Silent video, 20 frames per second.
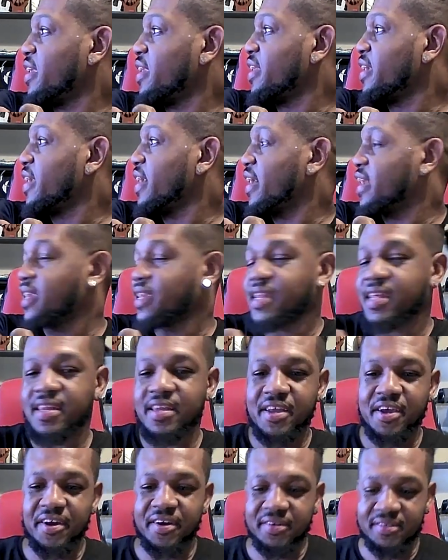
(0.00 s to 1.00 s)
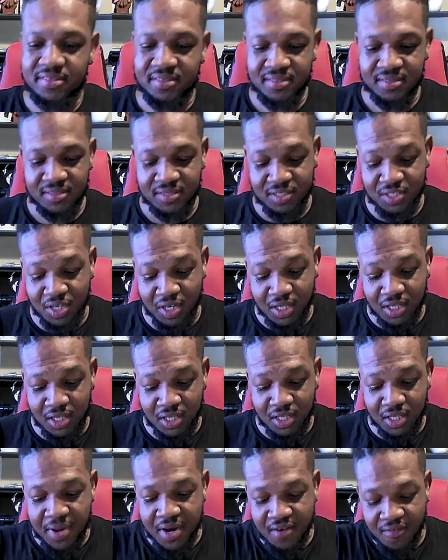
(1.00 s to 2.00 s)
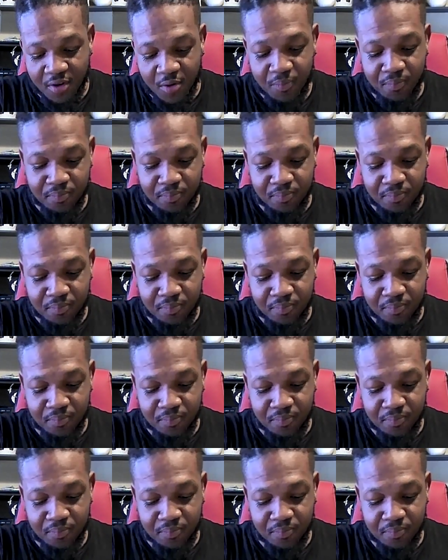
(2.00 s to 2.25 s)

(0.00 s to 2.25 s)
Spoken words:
got it in there. Took a little bit of,